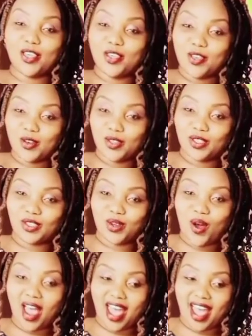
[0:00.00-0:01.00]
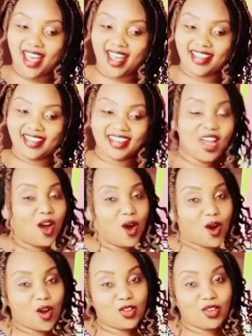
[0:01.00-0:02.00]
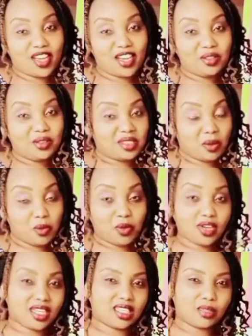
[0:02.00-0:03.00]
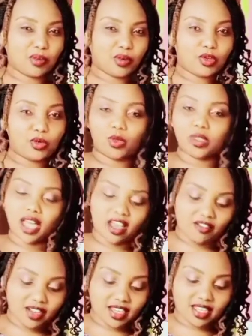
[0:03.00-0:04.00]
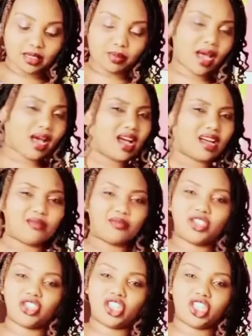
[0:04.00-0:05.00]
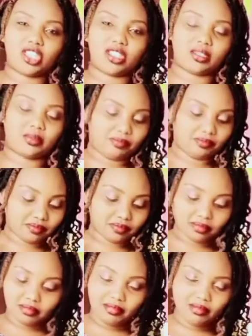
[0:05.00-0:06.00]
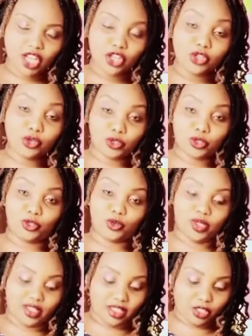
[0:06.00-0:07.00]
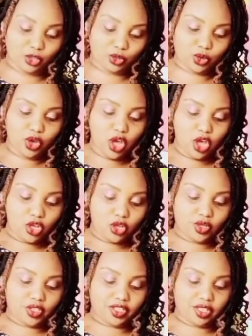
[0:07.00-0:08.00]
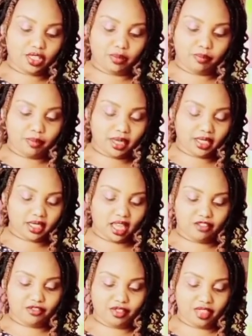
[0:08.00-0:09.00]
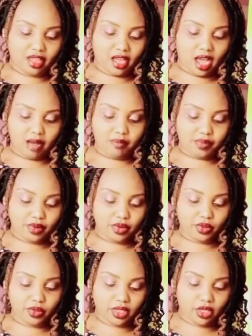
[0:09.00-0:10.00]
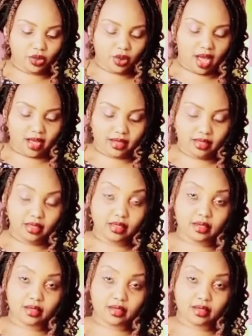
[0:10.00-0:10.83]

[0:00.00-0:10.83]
Use your hand, or you can use a wooden spoon, whatever it is, but I'm just used to doing this. So you just mix everything up using your hands.